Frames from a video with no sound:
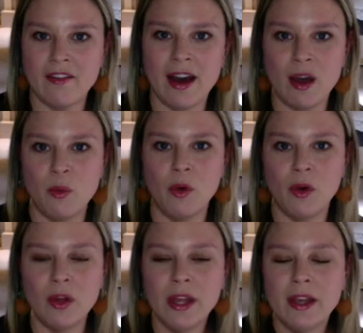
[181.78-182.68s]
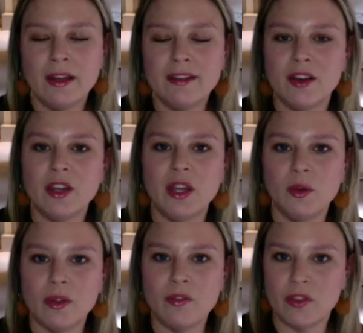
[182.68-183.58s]
I will tell
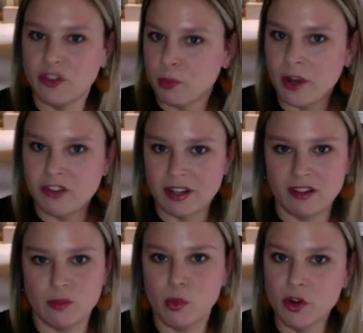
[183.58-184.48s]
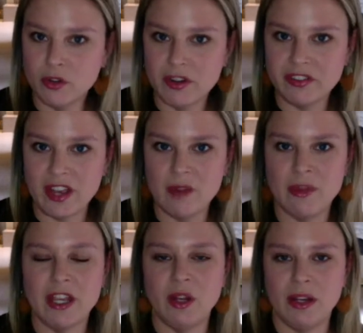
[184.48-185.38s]
you for this project as a portrait
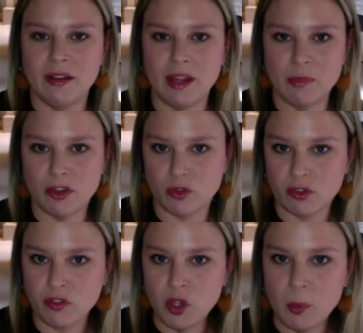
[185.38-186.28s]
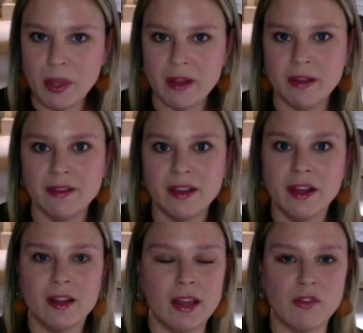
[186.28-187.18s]
assignment, you need to take pictures of humans.
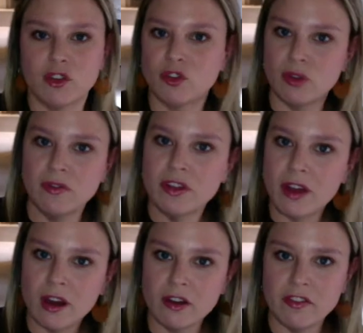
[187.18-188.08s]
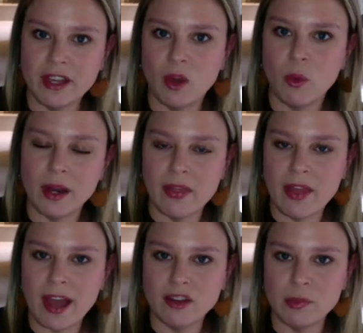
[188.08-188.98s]
Like for street photography, I wanted
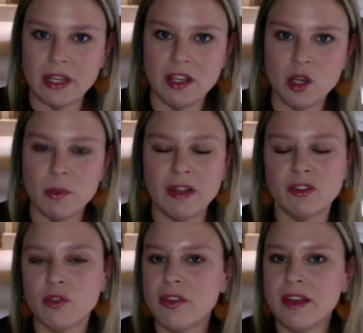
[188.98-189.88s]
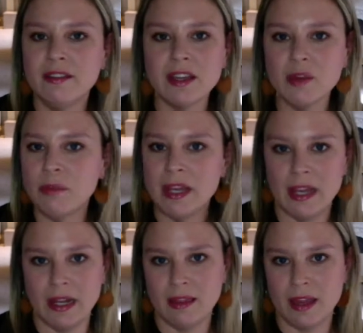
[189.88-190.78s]
that to be humans. For this, it can be
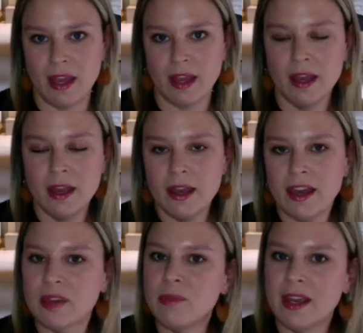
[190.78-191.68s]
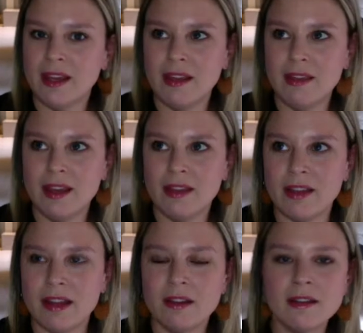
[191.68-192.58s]
anything. It can be anything
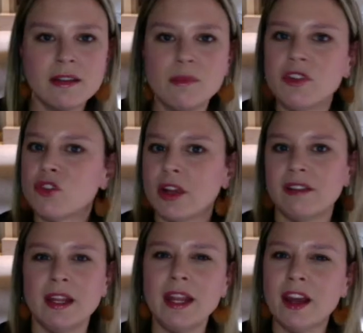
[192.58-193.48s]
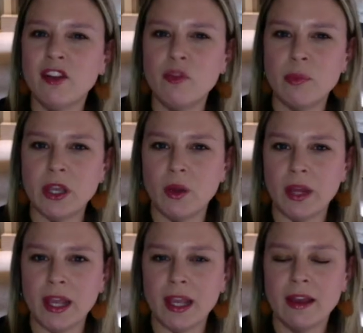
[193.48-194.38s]
that demonstrates any kind of
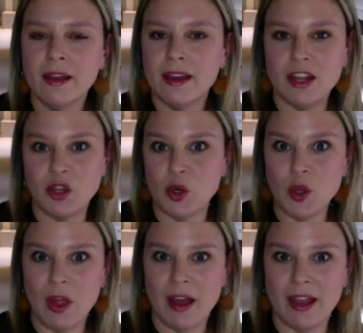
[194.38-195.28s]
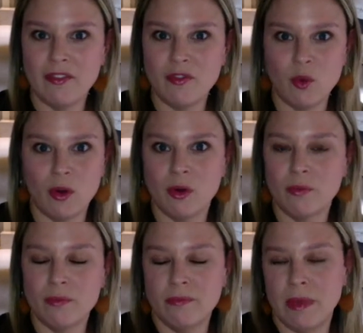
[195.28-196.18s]
beauty in your life, or
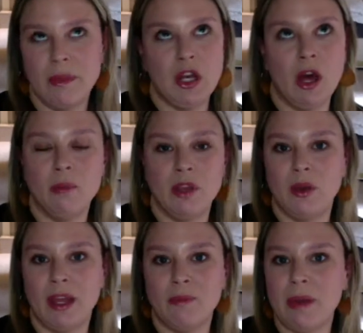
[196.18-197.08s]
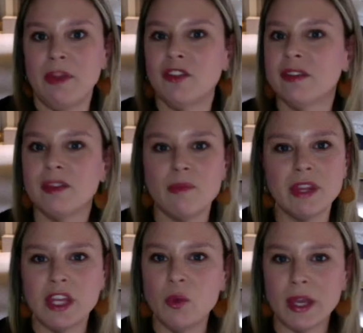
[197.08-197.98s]
maybe not beauty, maybe just
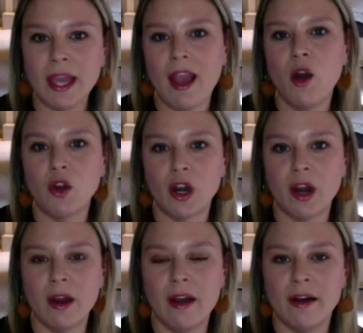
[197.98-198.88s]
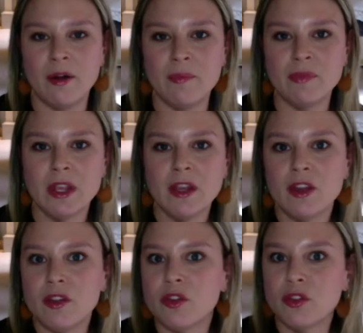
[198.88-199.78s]
something you encounter
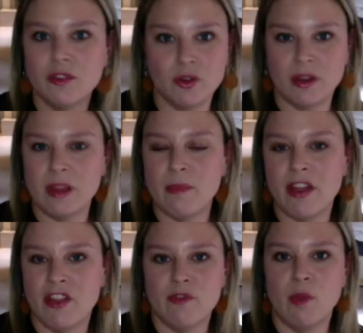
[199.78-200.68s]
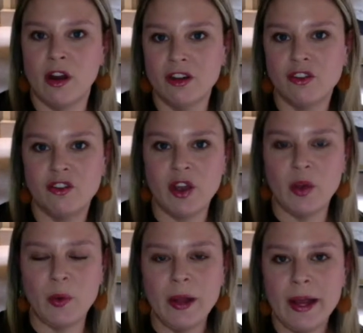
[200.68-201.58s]
during the month of March.
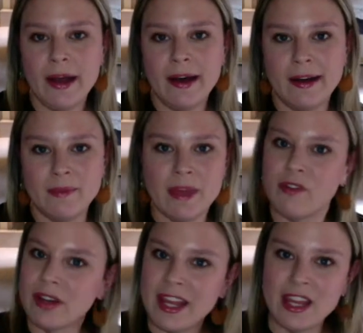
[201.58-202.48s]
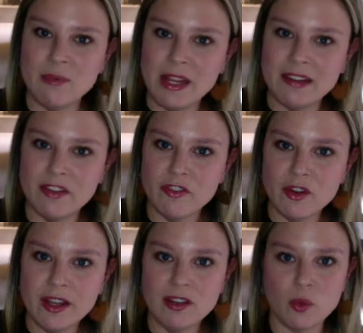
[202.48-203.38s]
So every day can be
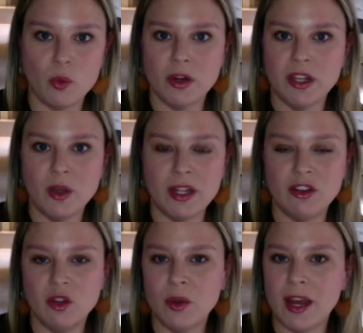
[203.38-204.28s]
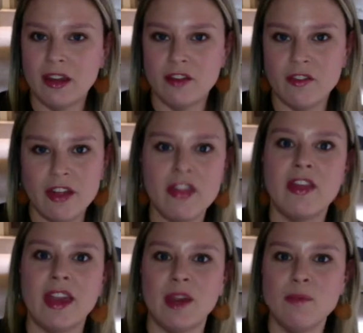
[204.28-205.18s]
different, or you can do kind of a
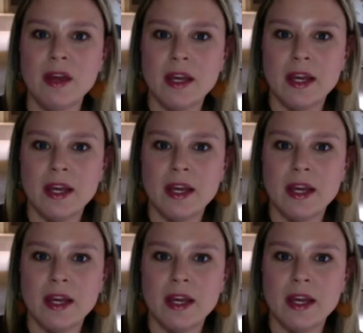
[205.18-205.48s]
theme.